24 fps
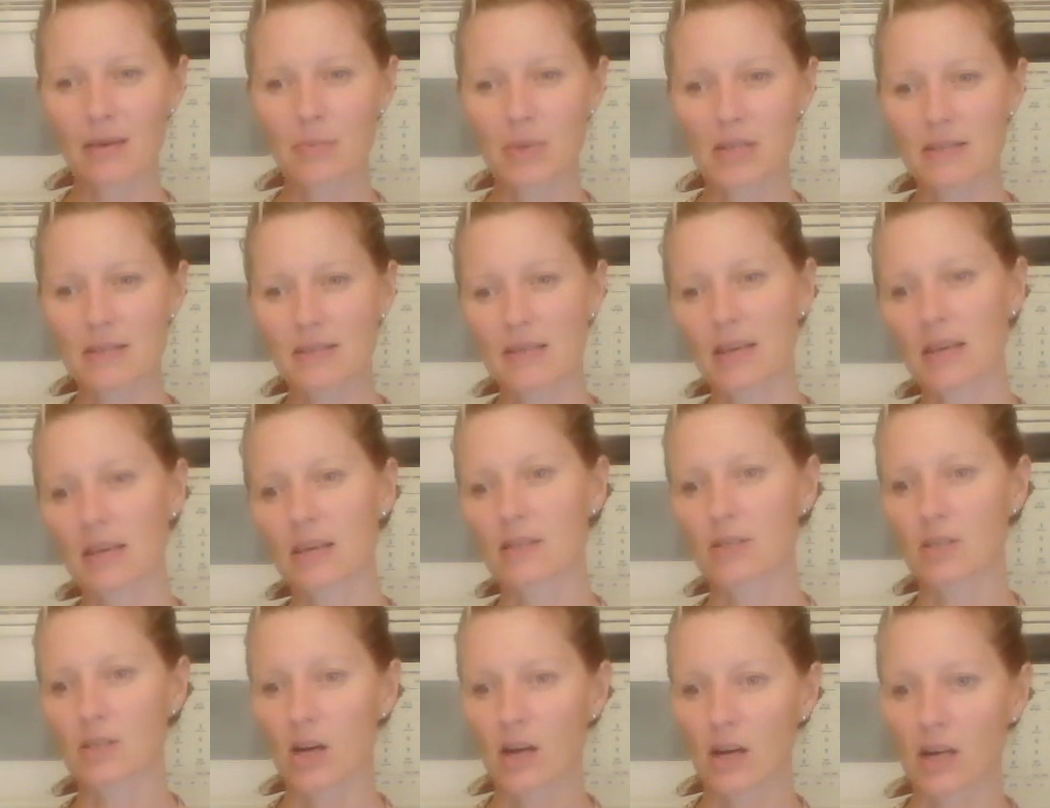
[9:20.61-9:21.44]
It's like
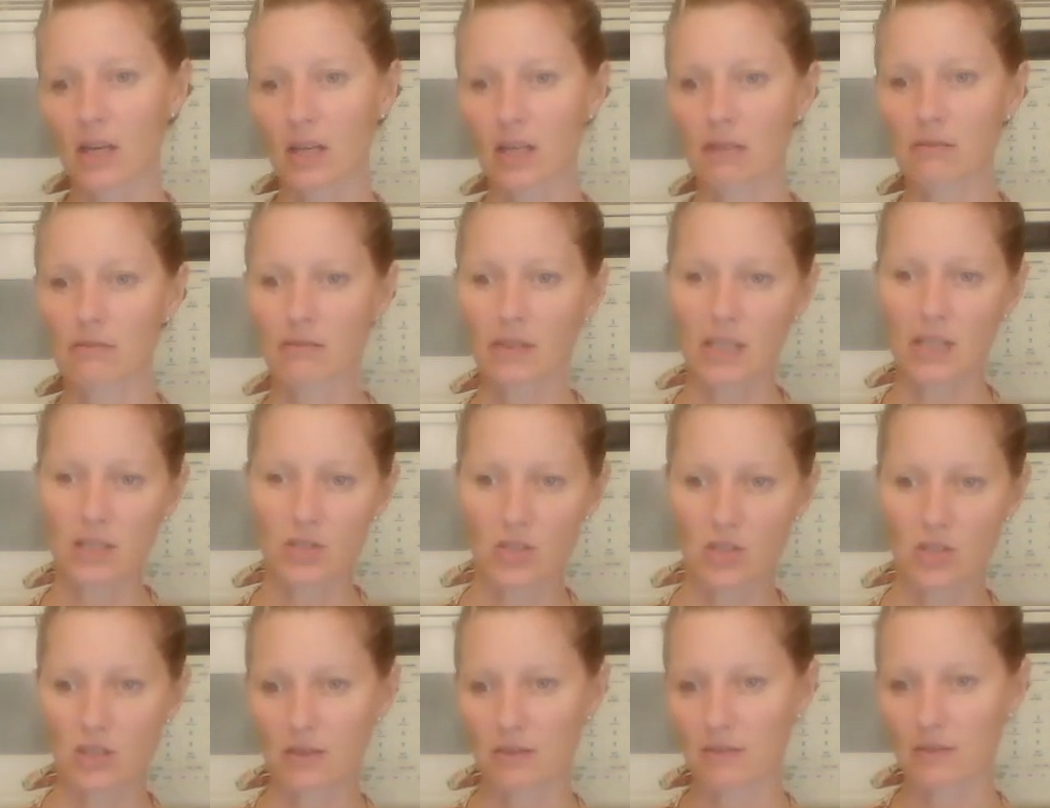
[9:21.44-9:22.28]
dark and
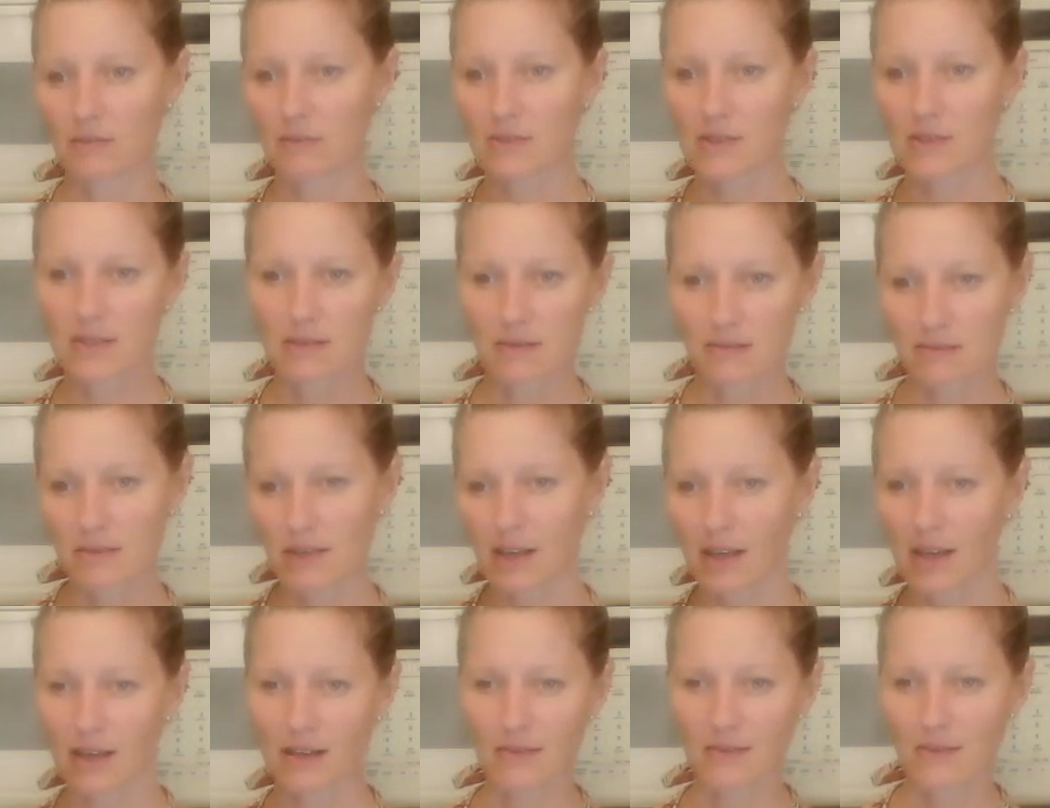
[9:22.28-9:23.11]
rich and
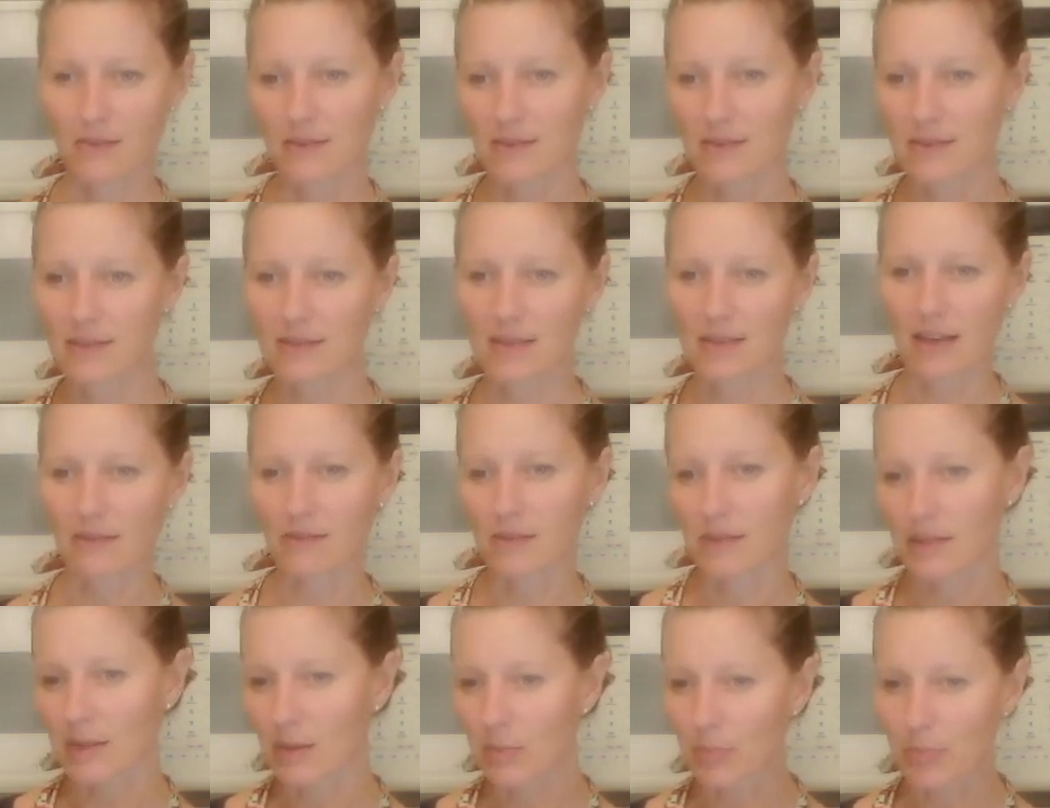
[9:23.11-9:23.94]
kind of
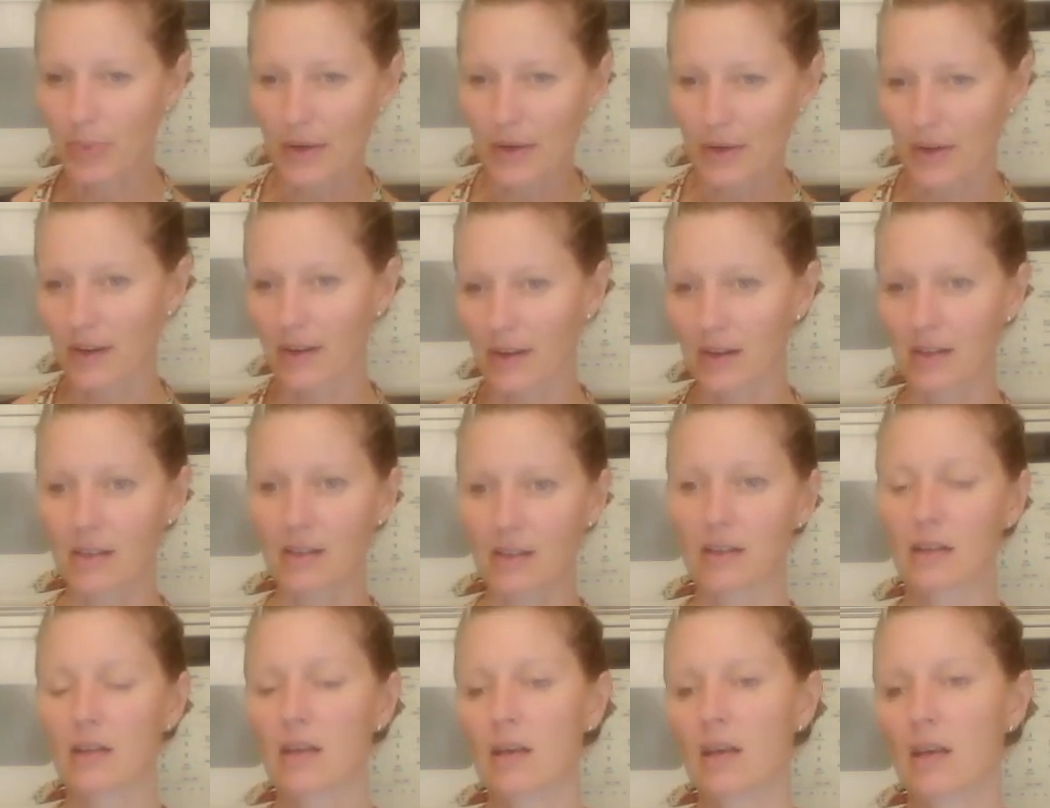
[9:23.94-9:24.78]
savory and bitter,
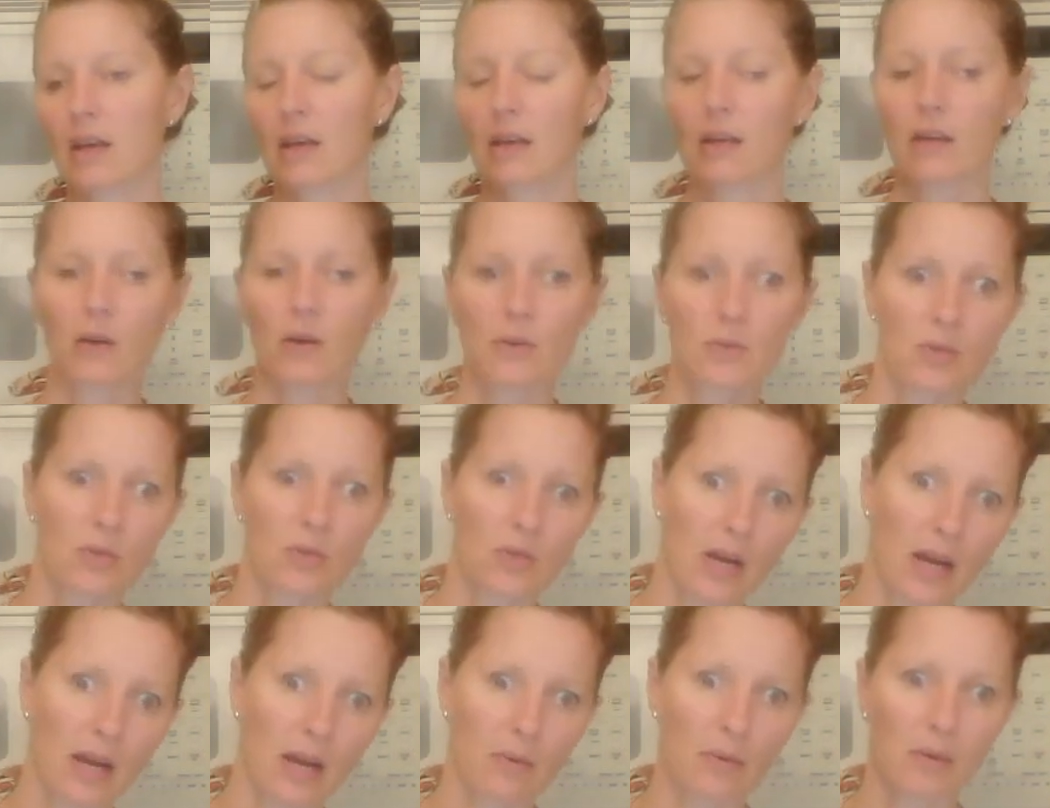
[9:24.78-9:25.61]
and goes
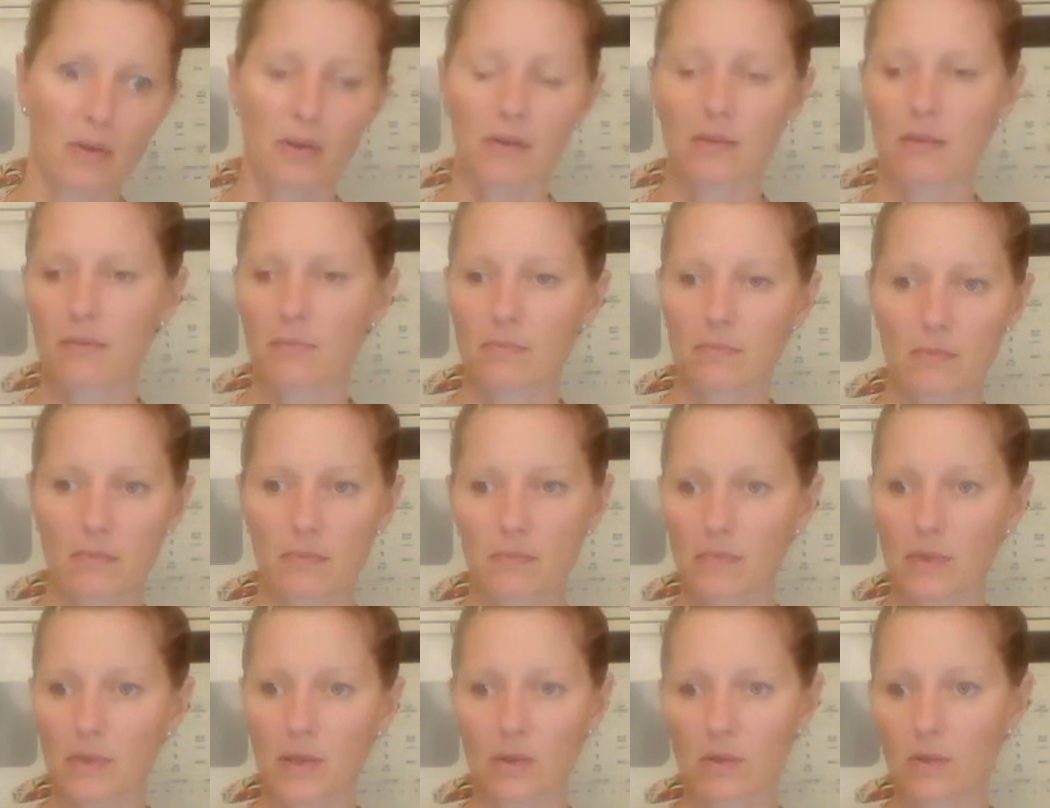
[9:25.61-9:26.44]
great with
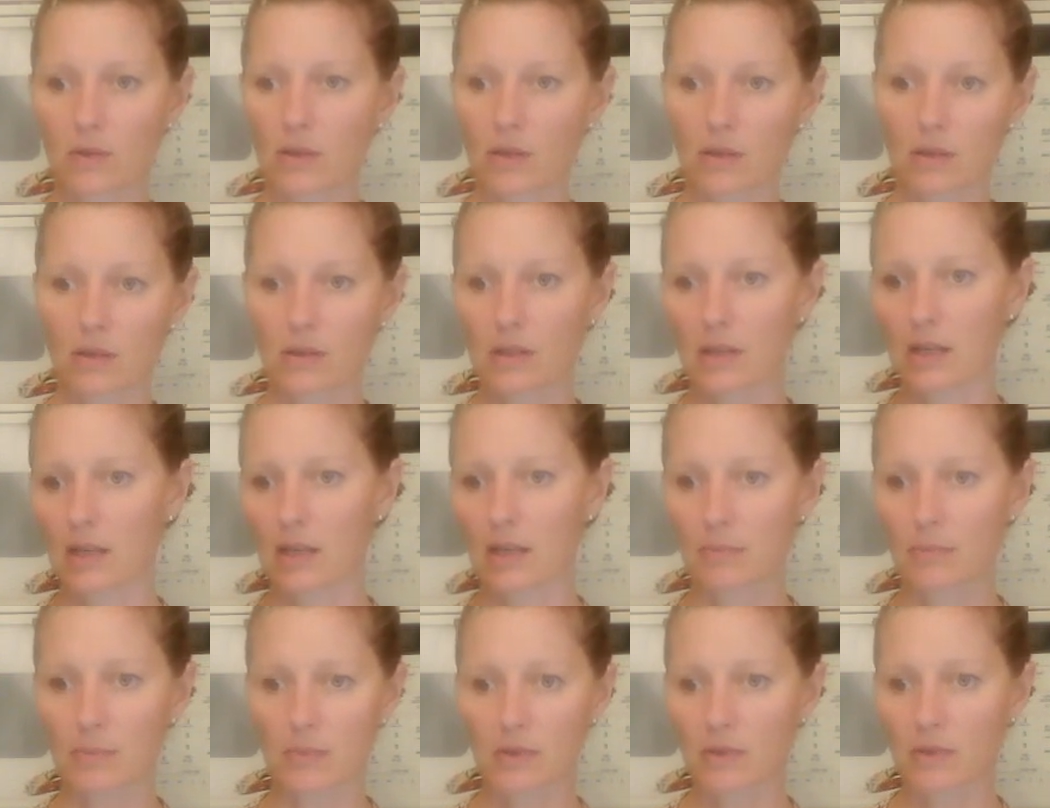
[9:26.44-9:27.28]
milk or
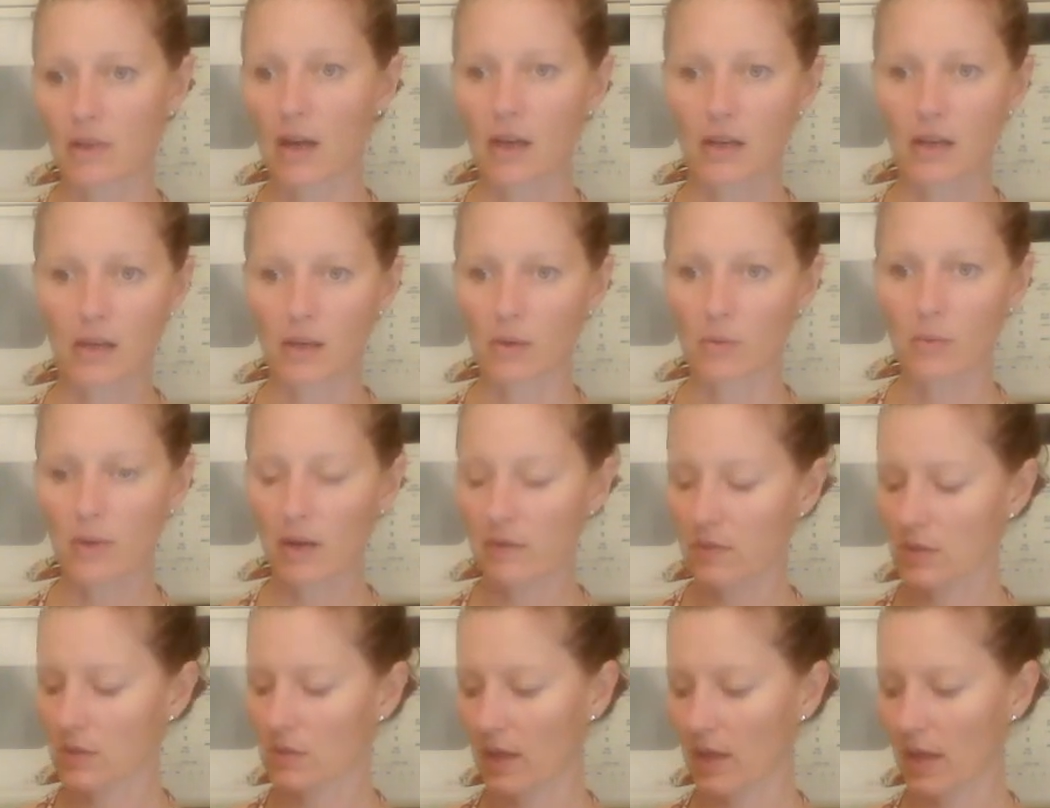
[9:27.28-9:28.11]
cream and honey or
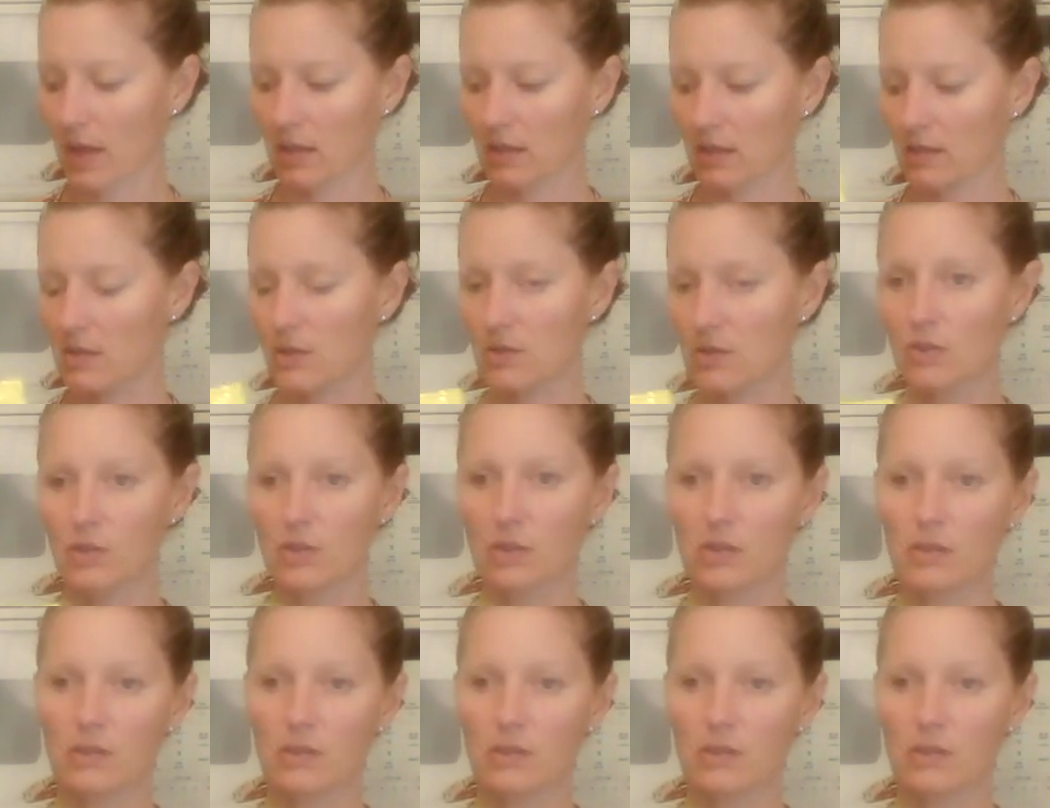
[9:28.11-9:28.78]
whatever you like to do.